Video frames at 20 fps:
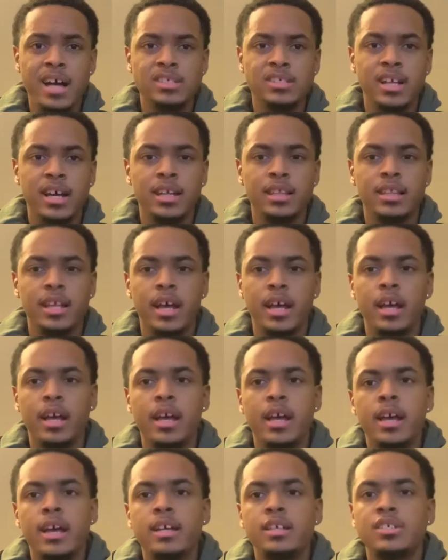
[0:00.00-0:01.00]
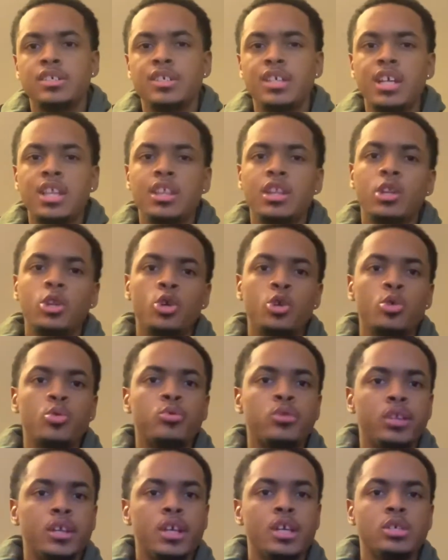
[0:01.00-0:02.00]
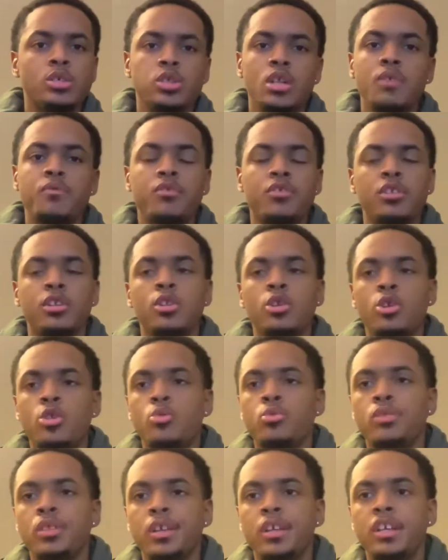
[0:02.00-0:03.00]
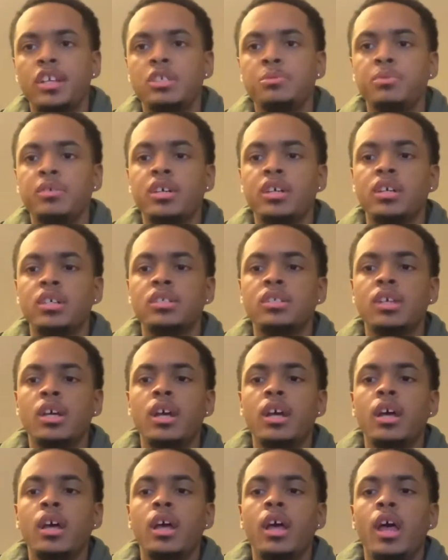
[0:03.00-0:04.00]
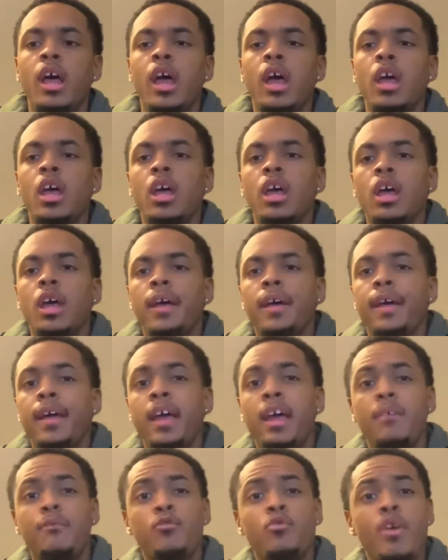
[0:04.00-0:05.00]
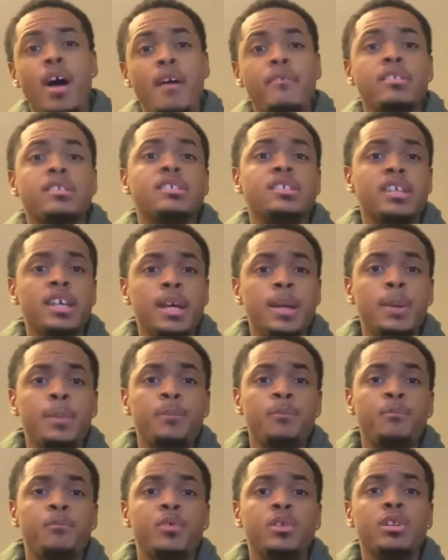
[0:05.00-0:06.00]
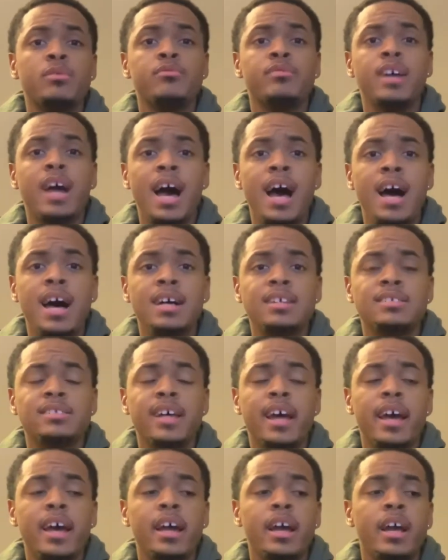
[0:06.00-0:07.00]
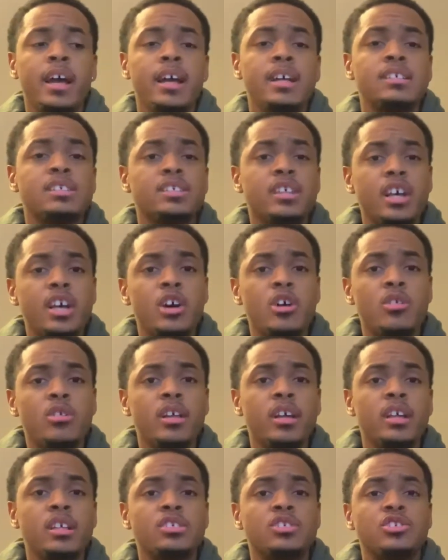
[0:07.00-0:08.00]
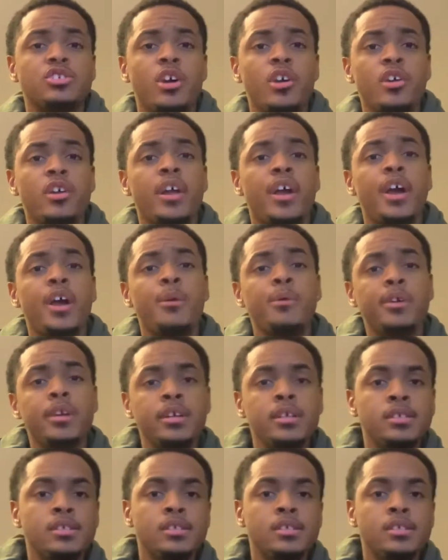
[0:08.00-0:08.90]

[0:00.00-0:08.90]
like that, see the little things, look for the little things, because if you have a team full of guys that excel in certain areas